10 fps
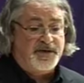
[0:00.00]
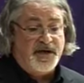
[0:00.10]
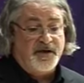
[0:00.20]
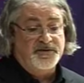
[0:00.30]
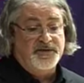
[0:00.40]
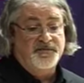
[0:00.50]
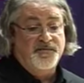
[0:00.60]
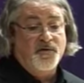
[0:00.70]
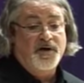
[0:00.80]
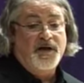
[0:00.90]
be accounted
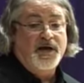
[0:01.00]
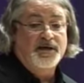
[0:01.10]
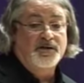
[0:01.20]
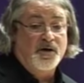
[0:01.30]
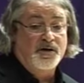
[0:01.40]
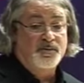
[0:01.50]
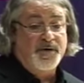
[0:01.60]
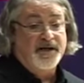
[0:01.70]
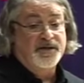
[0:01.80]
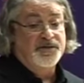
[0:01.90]
for in
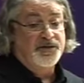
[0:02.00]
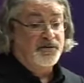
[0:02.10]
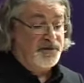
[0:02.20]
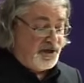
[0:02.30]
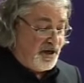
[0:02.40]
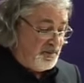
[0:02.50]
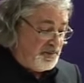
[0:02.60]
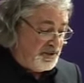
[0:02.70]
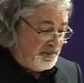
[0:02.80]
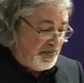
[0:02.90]
non-biological
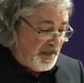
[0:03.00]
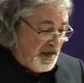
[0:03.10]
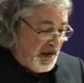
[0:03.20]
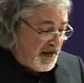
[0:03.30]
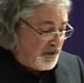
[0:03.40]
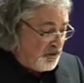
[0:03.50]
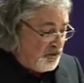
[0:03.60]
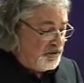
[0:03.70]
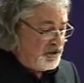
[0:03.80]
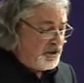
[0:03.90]
terms. And
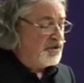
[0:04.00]
all the